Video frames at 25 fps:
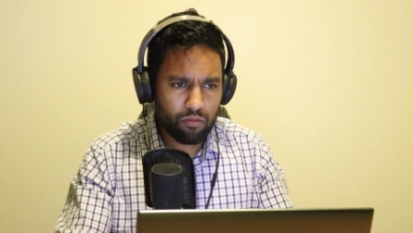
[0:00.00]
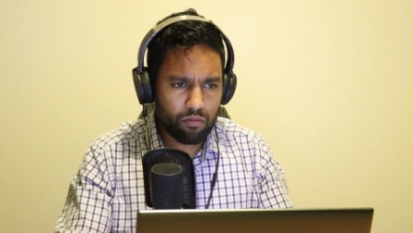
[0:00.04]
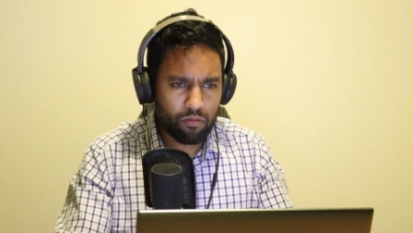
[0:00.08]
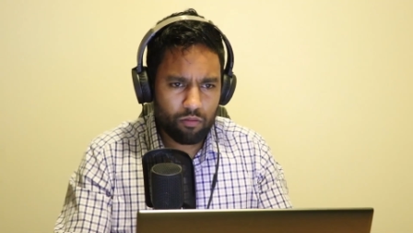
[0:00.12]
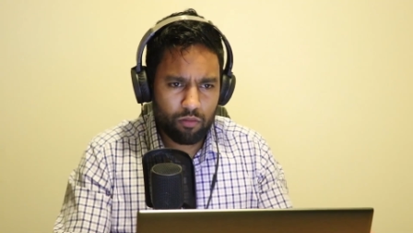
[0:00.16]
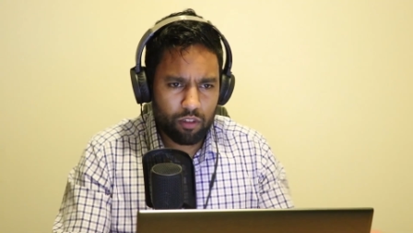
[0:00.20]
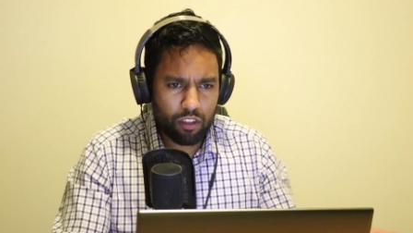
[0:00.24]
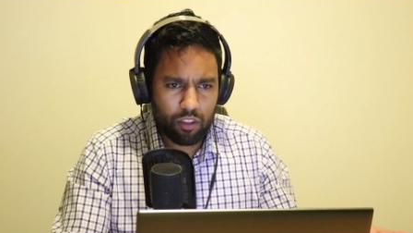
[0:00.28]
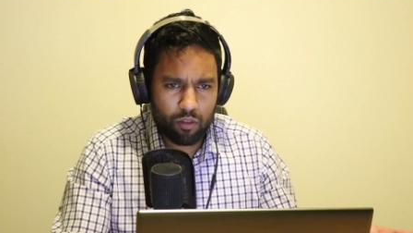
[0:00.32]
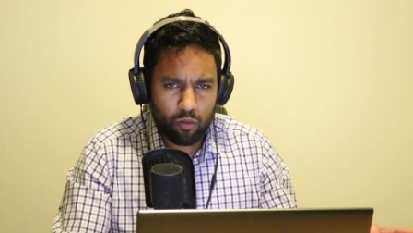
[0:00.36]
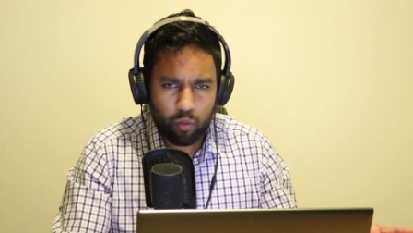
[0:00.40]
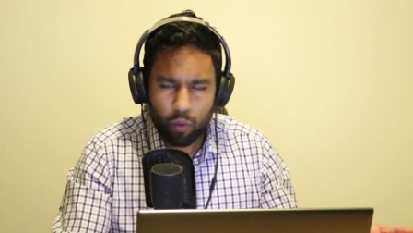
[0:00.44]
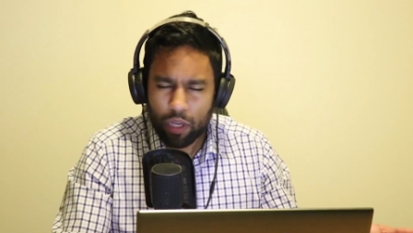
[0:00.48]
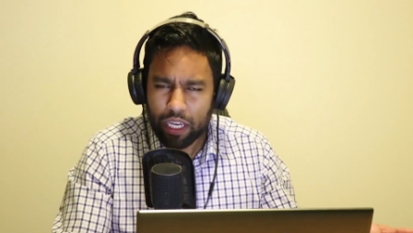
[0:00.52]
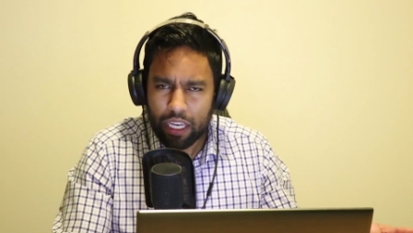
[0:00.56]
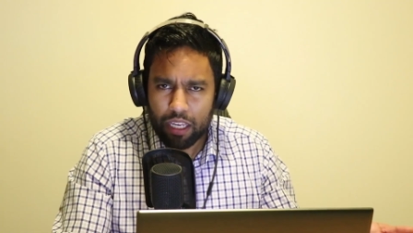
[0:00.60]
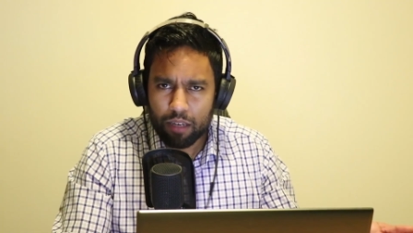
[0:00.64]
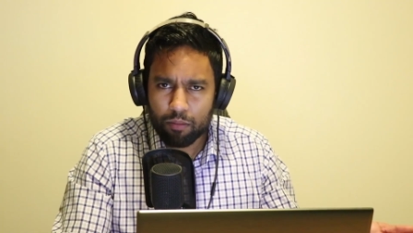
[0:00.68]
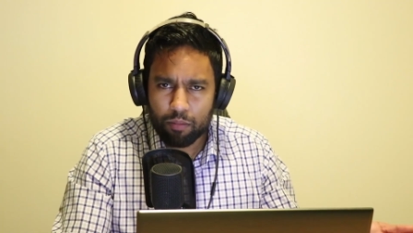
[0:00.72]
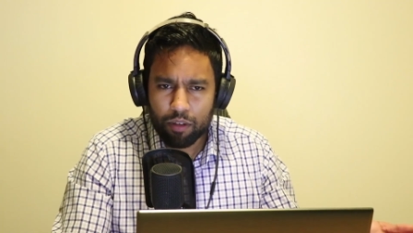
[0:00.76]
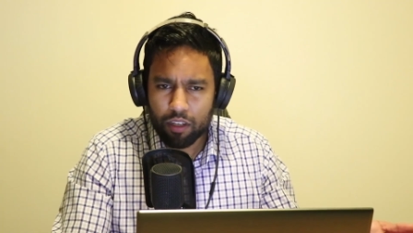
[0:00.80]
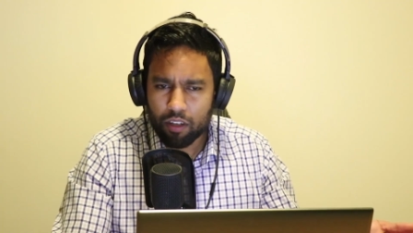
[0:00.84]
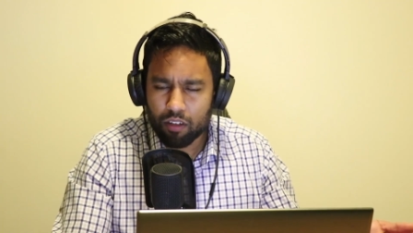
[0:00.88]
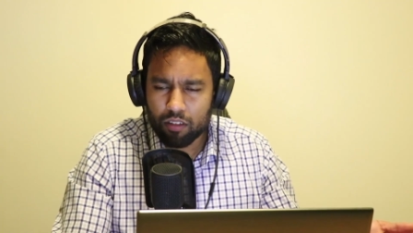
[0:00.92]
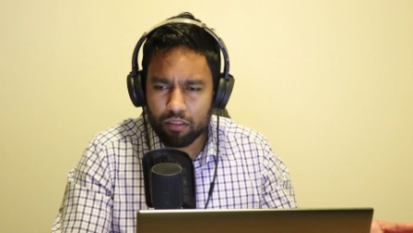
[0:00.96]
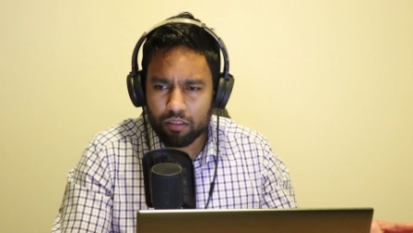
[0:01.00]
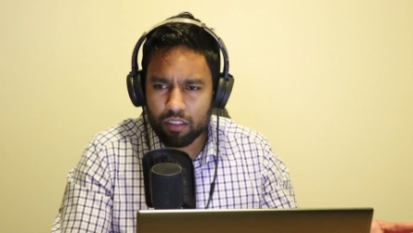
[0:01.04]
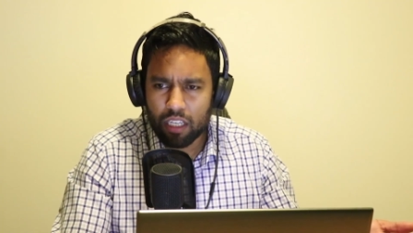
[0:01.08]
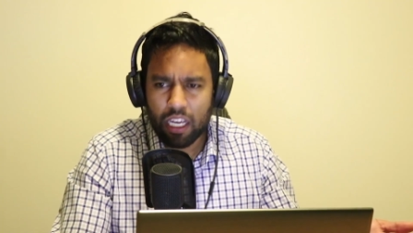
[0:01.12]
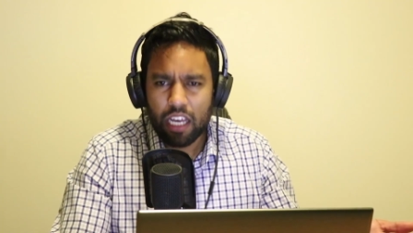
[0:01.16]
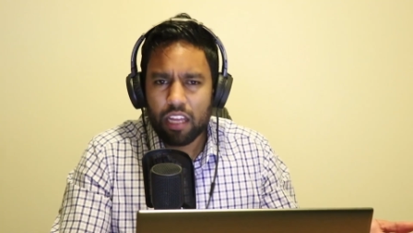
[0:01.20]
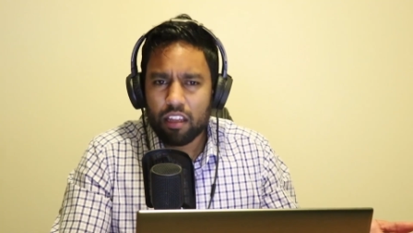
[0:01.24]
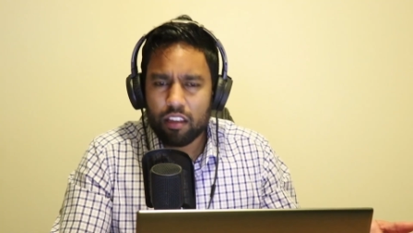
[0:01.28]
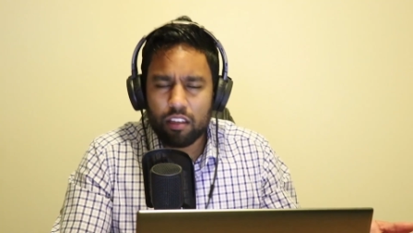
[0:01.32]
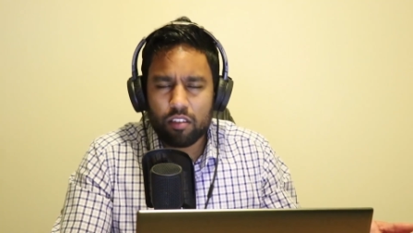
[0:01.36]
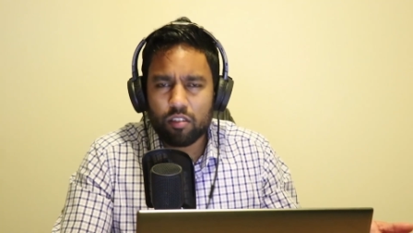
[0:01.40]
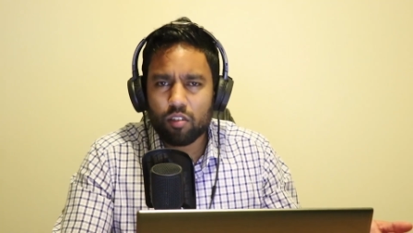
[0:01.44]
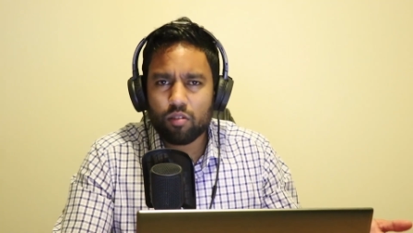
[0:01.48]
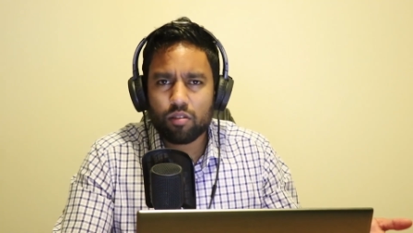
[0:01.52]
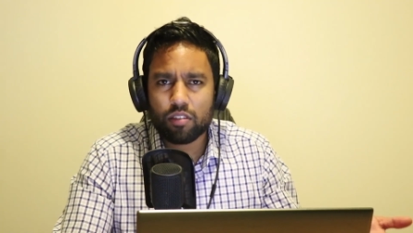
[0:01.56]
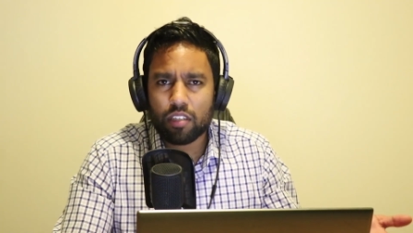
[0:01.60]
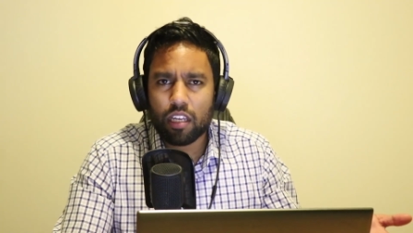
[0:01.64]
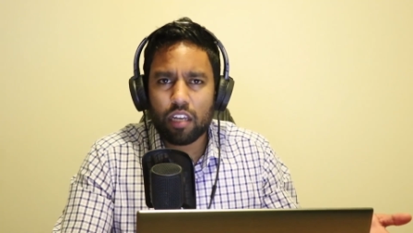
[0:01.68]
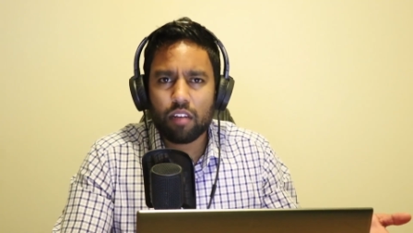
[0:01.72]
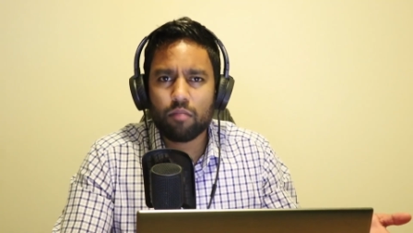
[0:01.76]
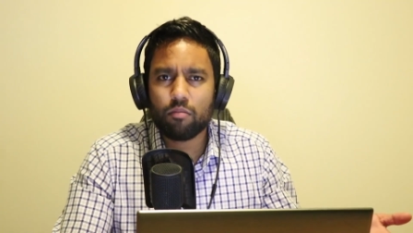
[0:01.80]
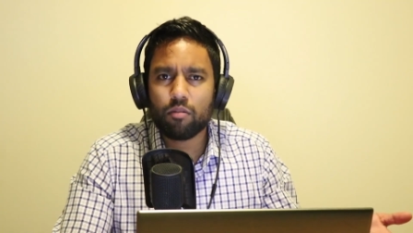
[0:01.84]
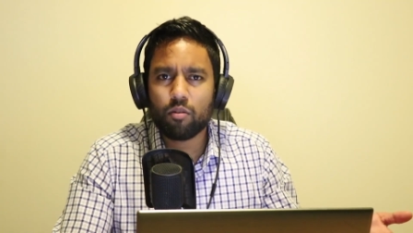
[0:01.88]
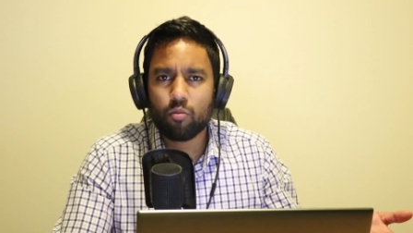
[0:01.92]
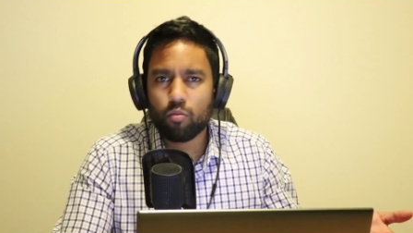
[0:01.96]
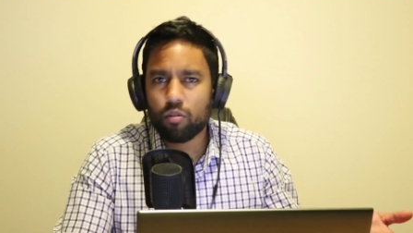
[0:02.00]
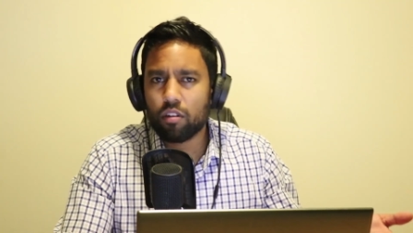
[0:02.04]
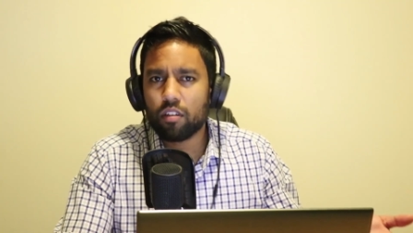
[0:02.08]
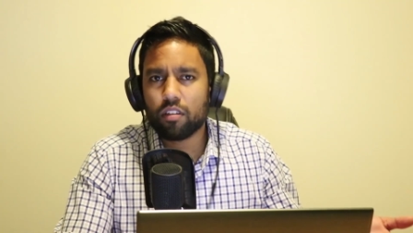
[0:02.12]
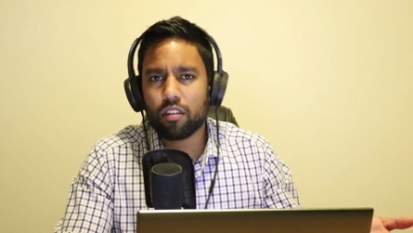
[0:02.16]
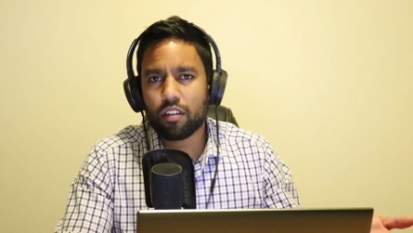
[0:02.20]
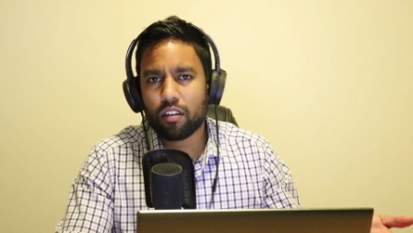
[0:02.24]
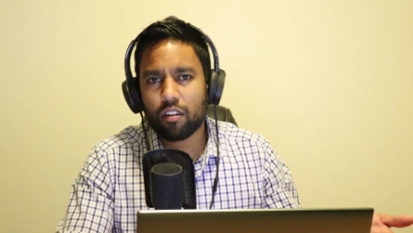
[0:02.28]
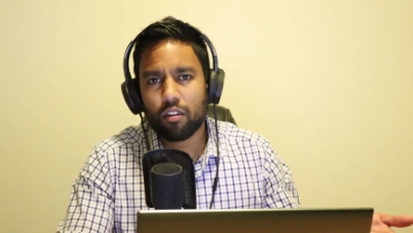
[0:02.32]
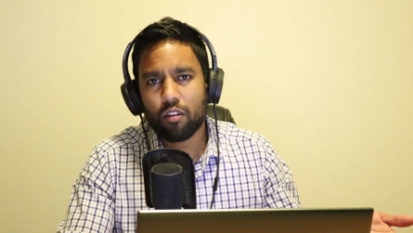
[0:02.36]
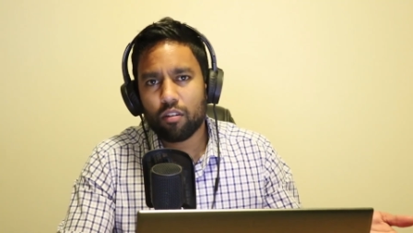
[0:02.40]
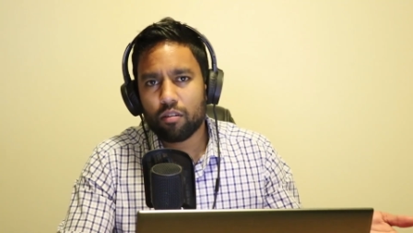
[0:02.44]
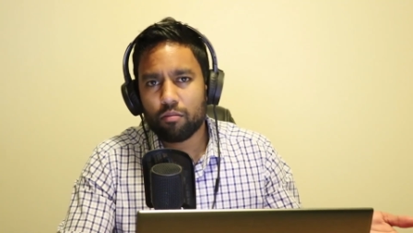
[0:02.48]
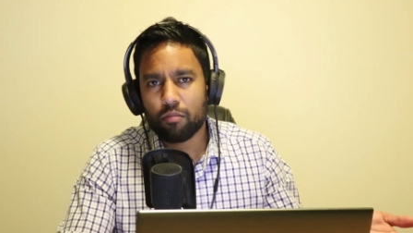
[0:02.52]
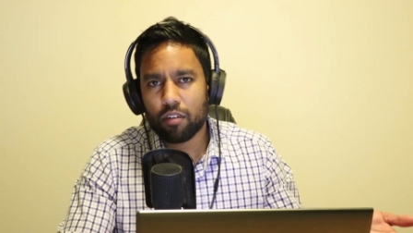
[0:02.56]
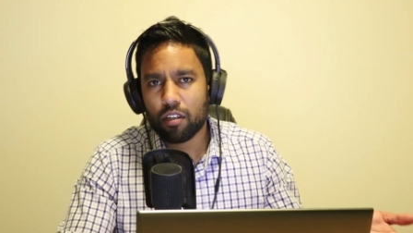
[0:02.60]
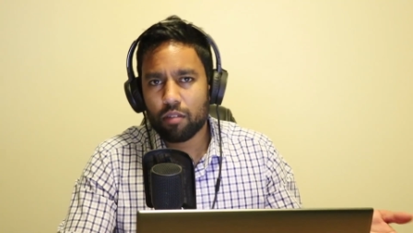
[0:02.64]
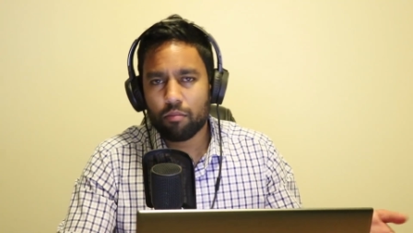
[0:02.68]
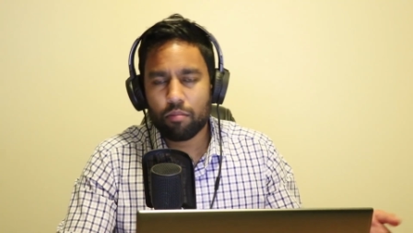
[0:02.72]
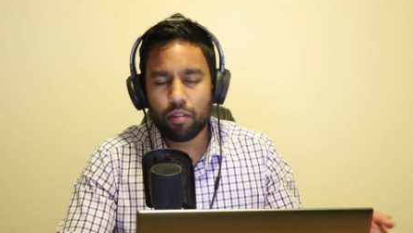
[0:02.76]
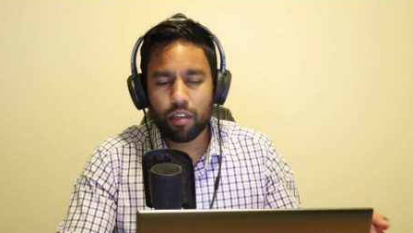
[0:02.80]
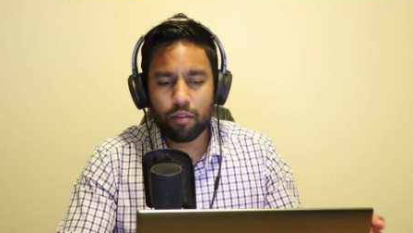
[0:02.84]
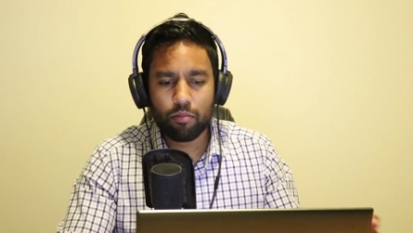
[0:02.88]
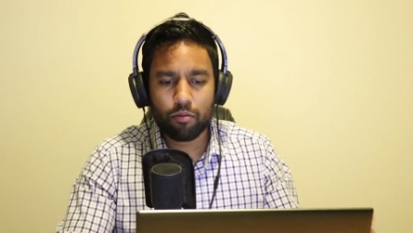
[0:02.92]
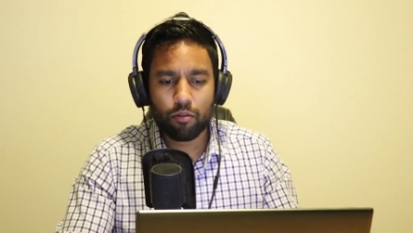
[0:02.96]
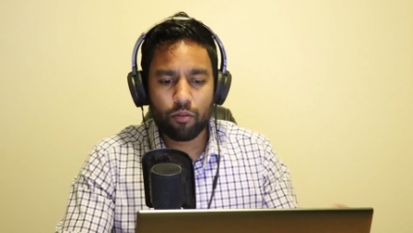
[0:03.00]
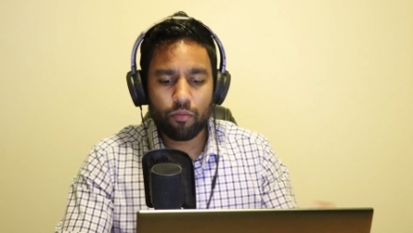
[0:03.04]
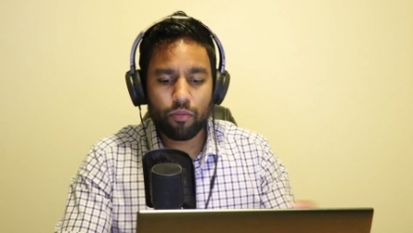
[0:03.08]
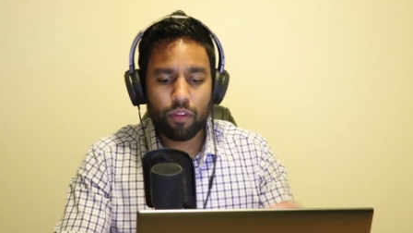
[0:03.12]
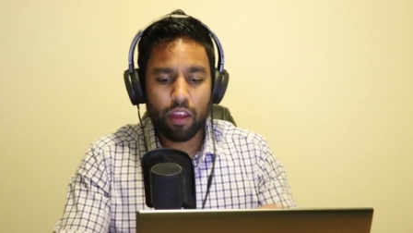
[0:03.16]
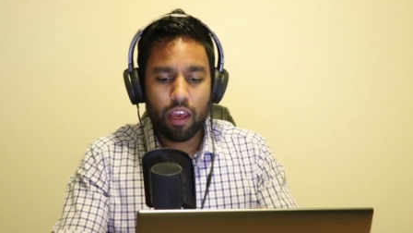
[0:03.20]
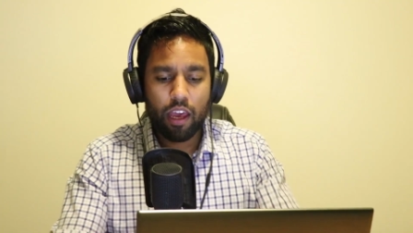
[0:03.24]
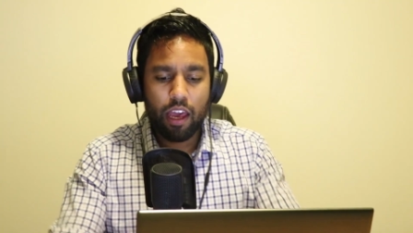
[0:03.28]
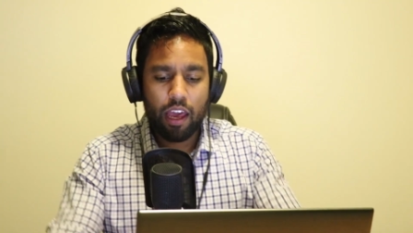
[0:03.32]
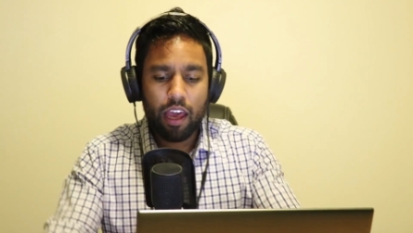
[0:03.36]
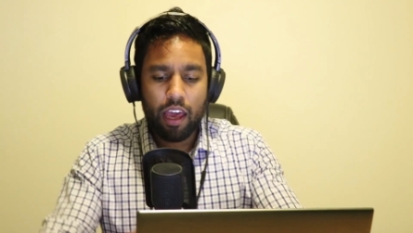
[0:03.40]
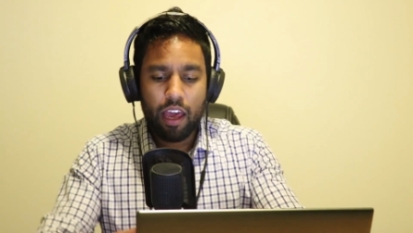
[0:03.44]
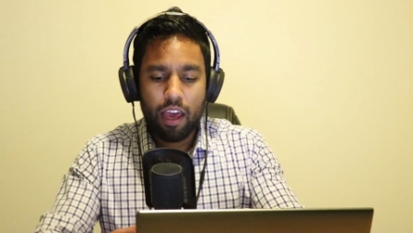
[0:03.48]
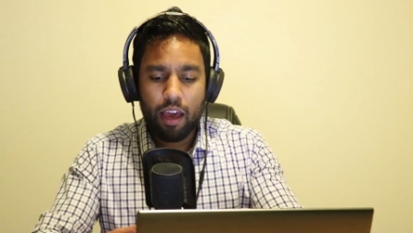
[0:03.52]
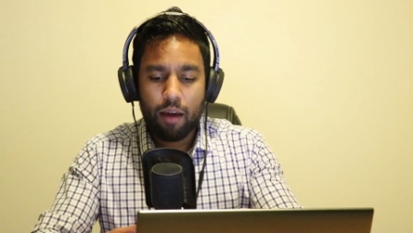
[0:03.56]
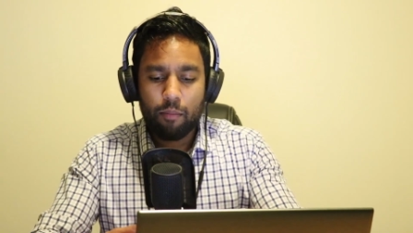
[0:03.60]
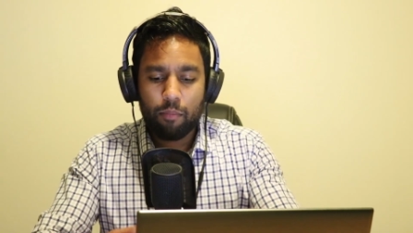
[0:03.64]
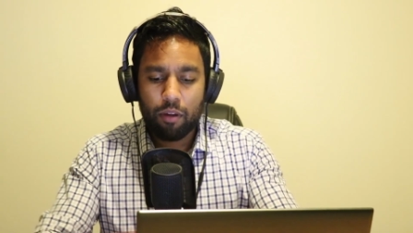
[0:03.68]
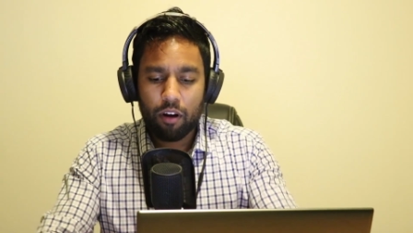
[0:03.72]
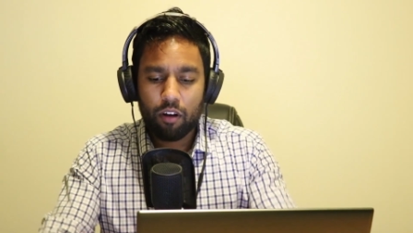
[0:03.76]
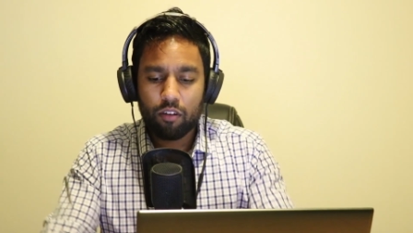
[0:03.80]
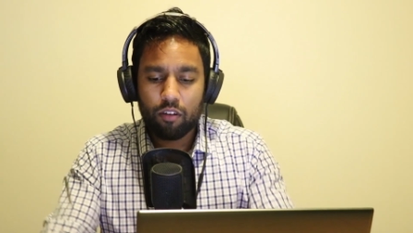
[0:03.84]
which is weird because there's no stadium in the world that can hold a million people. but